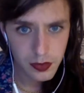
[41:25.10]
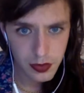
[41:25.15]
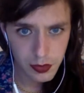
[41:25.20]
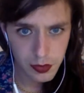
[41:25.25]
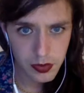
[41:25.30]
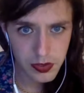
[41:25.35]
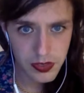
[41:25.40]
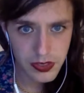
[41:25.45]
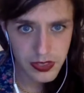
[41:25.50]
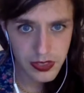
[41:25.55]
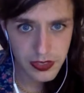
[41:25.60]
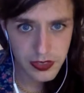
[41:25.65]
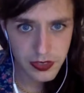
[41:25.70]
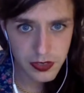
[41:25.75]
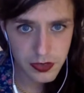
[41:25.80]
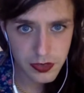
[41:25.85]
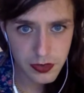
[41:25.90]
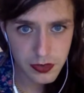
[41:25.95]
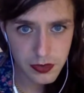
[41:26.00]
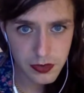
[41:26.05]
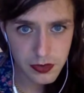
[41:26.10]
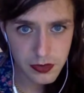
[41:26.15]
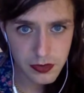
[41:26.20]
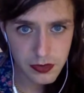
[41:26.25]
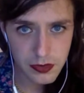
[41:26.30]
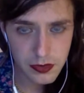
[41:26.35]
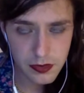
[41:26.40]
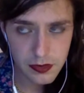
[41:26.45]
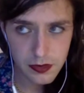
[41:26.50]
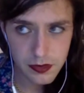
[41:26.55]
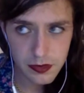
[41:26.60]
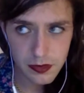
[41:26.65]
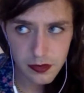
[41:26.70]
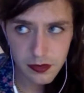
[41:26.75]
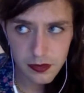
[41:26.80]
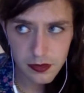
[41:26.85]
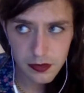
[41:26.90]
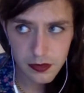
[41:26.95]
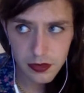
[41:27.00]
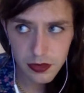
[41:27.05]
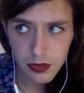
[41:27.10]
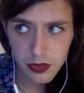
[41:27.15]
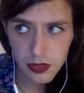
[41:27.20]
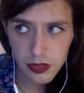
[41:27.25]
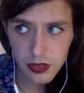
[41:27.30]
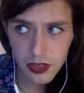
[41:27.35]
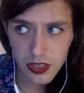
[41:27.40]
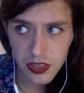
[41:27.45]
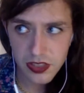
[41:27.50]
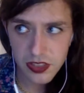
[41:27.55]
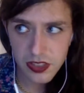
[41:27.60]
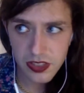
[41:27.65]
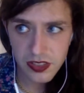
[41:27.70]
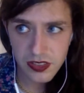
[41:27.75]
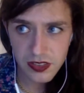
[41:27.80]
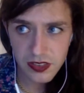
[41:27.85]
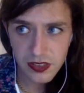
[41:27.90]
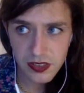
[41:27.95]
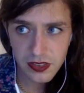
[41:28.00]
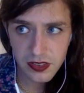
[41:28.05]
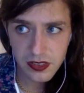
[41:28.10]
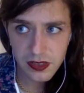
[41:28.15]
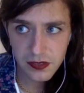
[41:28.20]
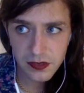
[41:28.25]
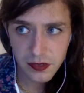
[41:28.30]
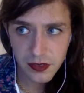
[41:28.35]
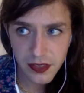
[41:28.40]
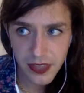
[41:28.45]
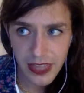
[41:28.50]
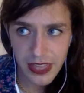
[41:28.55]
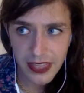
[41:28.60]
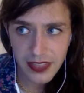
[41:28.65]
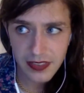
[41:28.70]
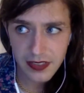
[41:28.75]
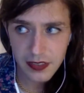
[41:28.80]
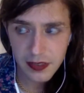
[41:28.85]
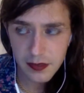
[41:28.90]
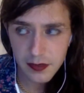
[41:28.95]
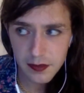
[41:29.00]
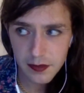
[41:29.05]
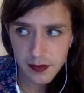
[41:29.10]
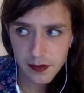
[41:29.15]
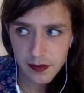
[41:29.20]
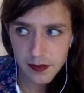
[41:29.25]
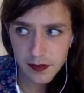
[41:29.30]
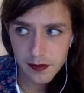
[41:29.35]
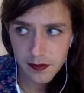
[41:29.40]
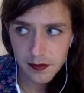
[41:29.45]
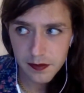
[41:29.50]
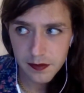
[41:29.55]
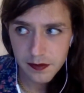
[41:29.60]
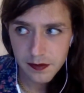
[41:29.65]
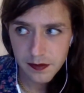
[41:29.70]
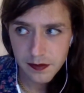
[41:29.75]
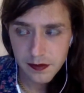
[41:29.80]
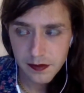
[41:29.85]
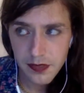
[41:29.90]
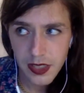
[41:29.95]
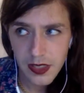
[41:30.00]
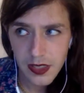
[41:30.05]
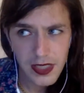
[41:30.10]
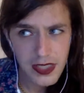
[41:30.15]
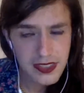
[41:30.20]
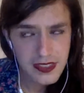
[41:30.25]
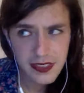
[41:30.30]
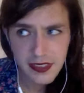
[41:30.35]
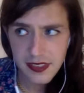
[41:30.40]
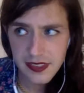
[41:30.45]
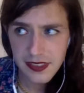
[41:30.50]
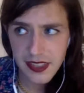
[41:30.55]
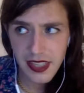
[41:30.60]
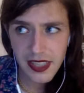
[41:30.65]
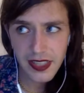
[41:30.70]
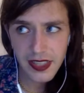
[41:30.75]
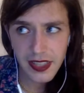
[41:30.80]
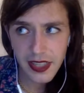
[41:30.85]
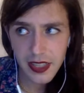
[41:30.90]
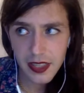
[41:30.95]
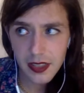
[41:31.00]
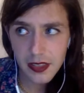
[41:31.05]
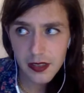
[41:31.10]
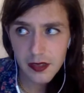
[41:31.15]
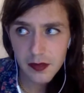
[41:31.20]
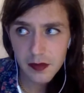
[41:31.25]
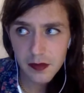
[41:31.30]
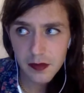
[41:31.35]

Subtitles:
working toward justice for that. Lots to say there.